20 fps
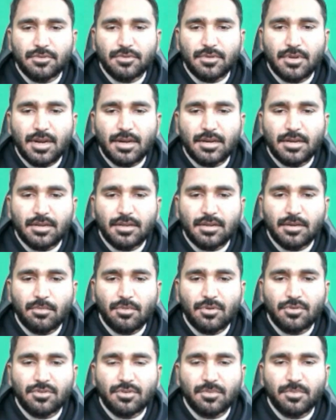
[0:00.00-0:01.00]
to get idea
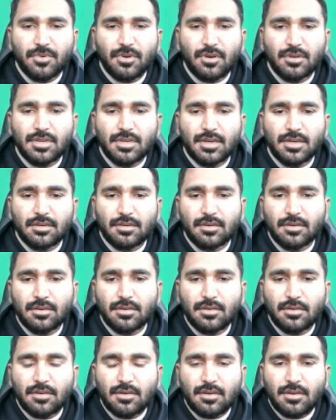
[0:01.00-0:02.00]
about your project.
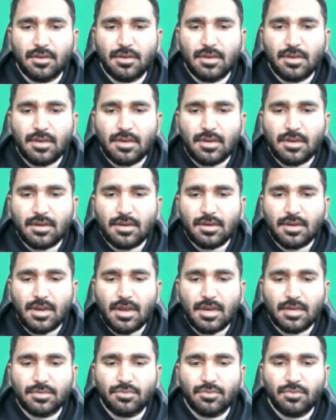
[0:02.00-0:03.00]

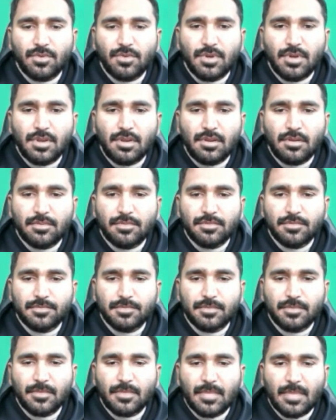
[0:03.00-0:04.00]
Next we will
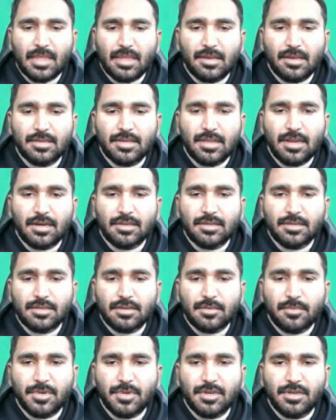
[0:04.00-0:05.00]
select this
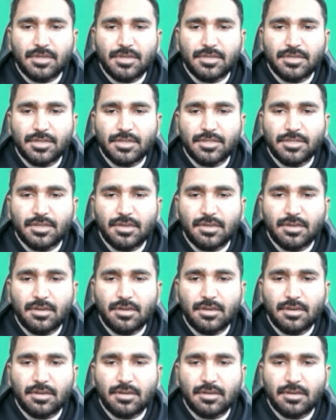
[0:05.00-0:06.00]
complete
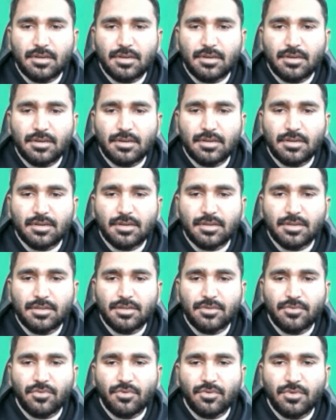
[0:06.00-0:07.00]
instruction,
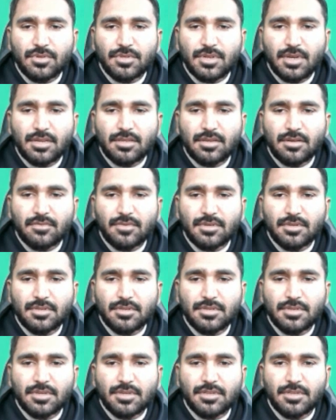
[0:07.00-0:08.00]
increase the font size of this
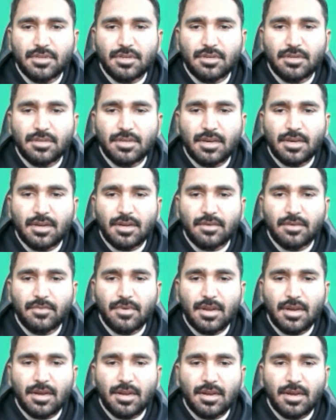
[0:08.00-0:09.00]
instruction, then I
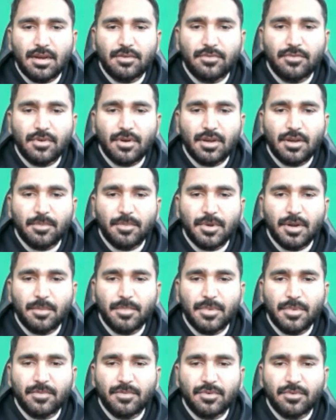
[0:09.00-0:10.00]
will highlight for a
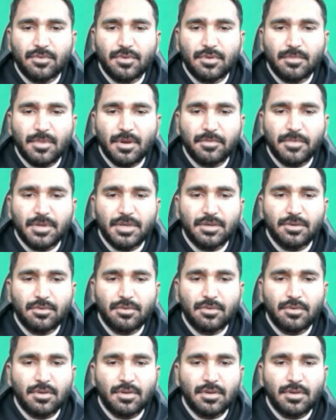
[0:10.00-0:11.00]
proper view in my
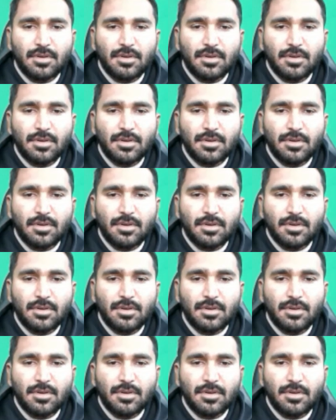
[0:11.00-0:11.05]
video.